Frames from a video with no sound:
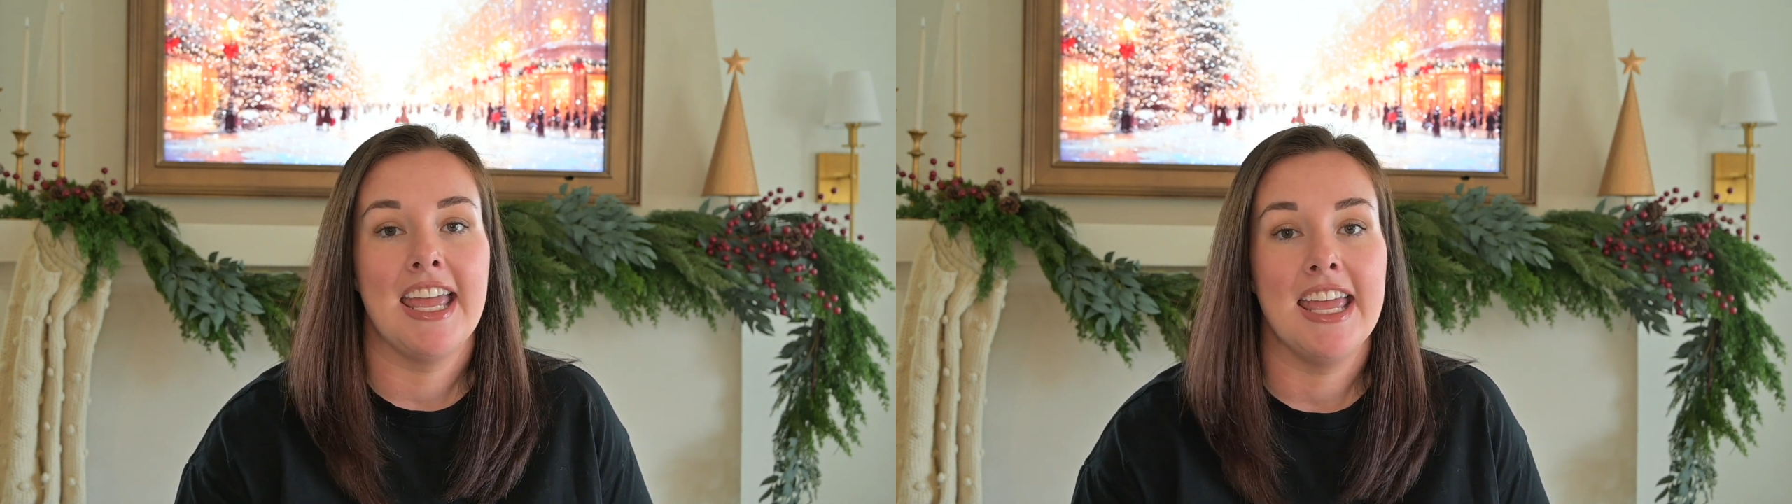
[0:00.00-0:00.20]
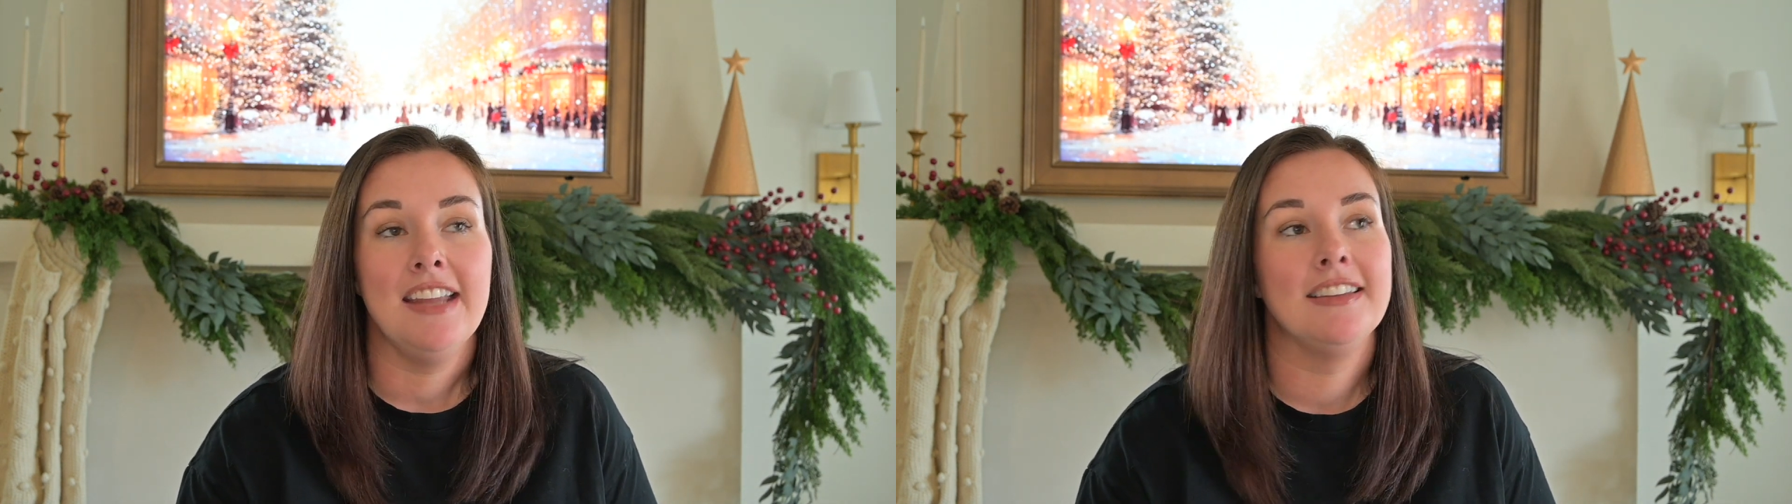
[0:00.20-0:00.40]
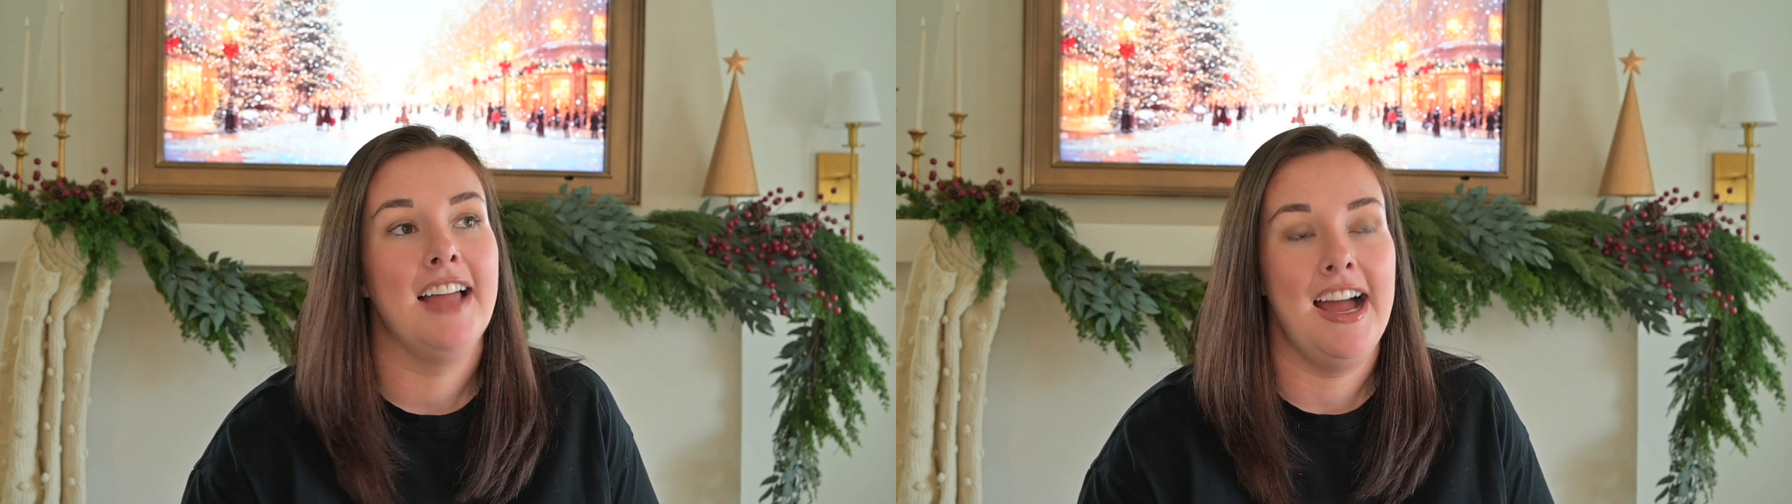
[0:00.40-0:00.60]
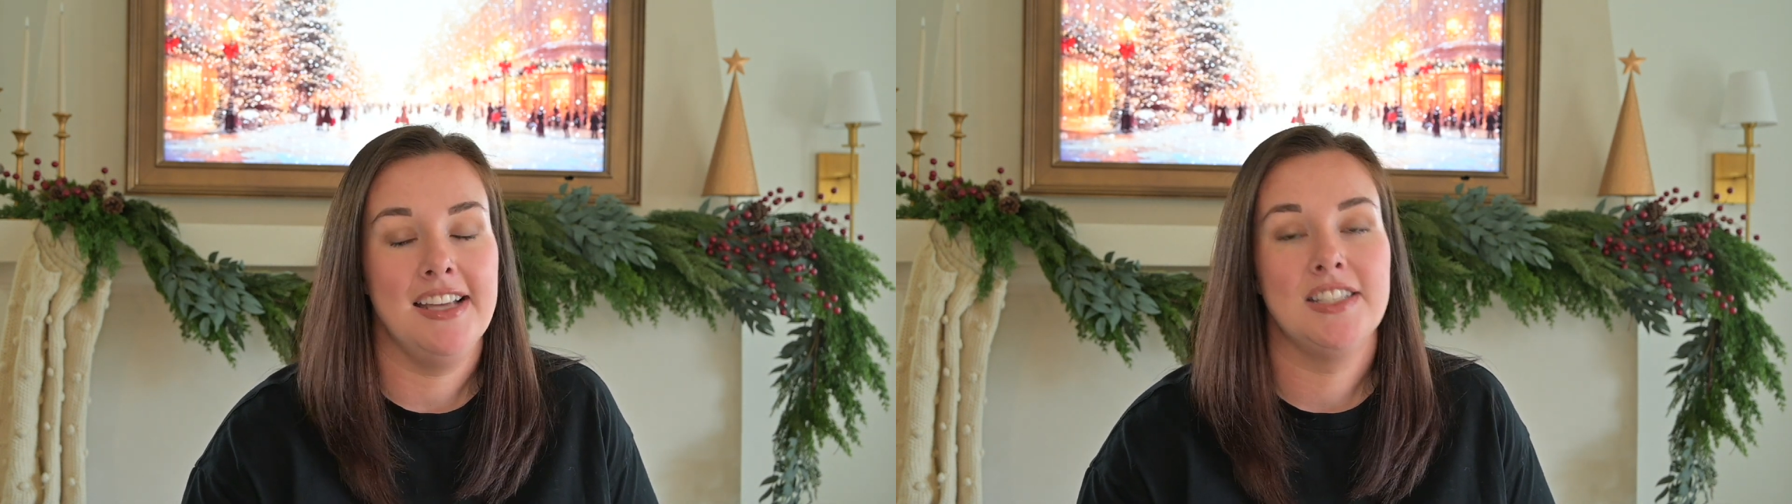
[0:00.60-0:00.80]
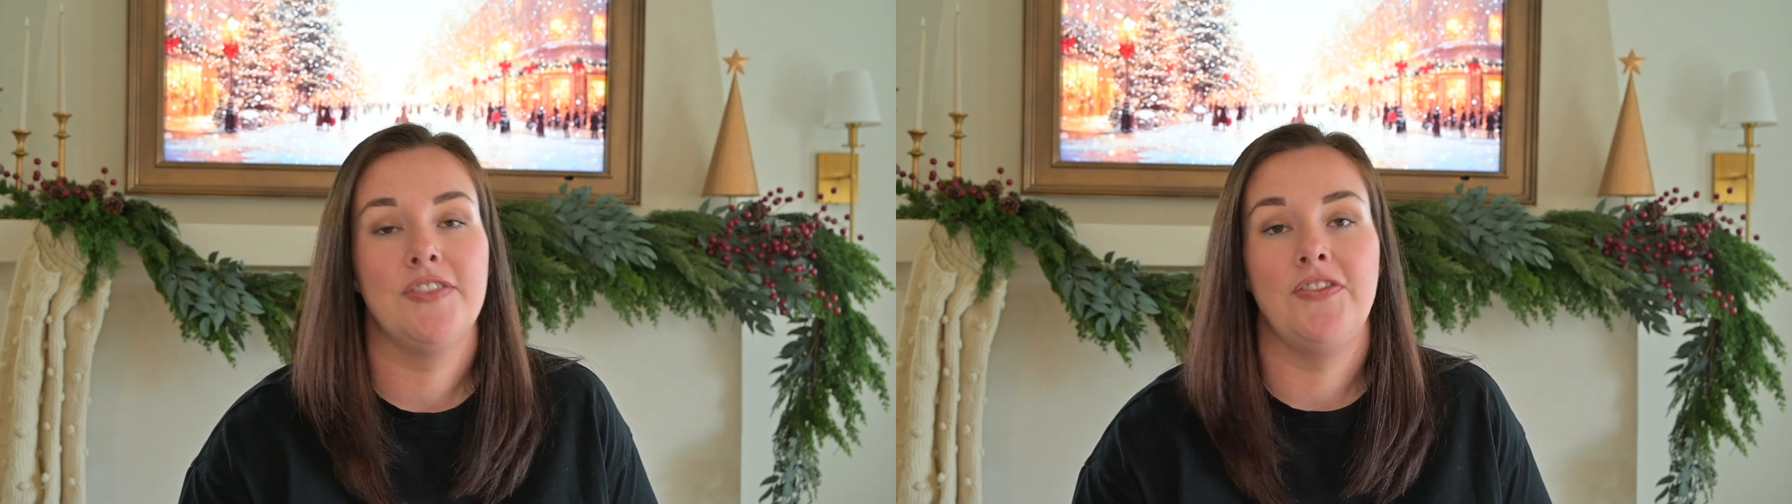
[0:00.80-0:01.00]
it
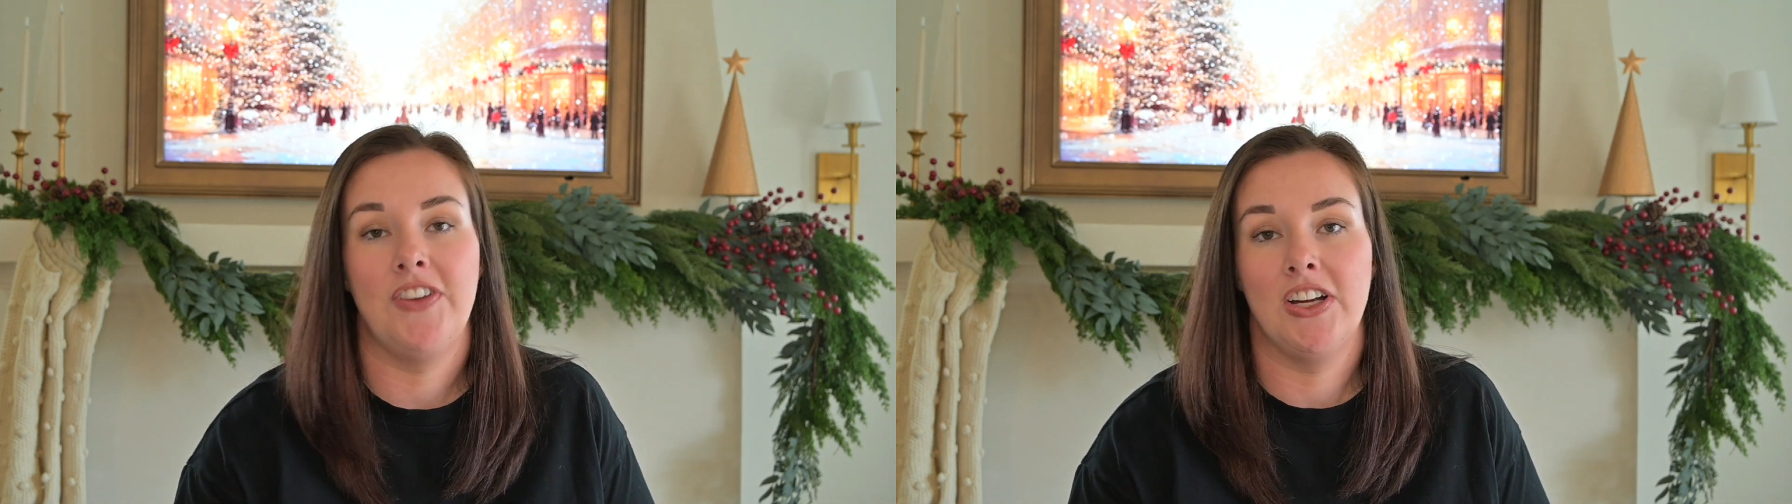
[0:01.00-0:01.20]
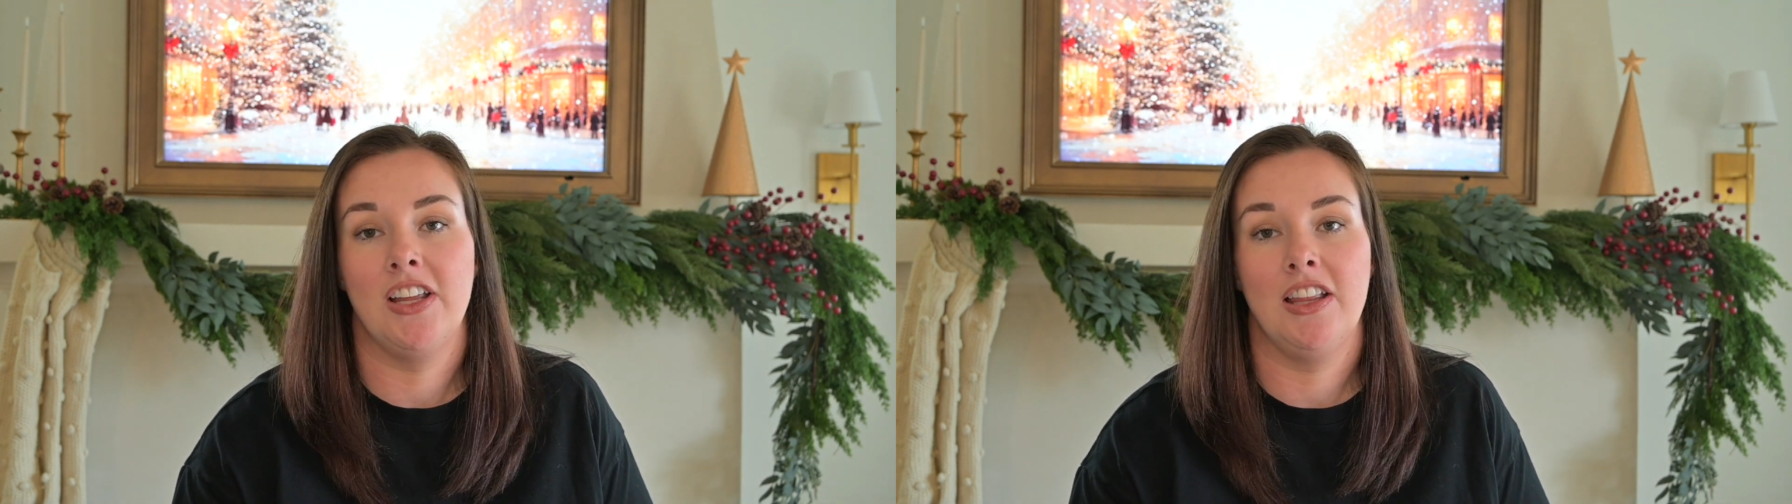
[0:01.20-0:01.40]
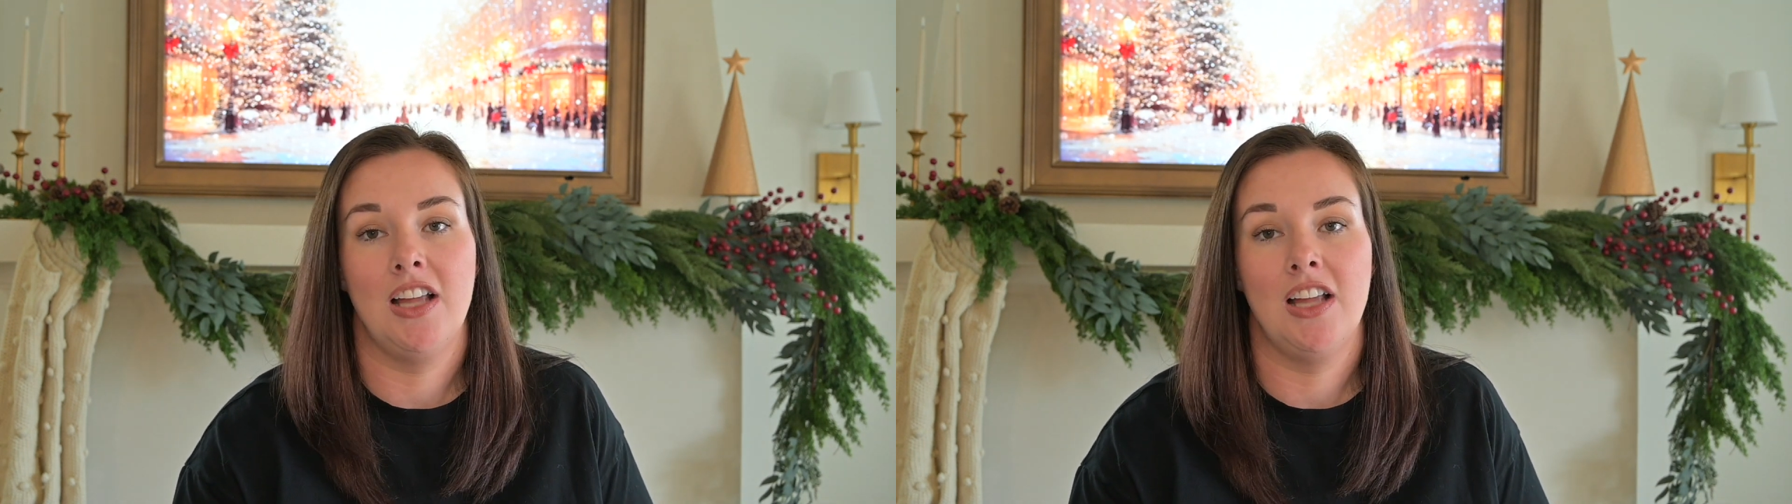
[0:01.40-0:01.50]
lasts fairly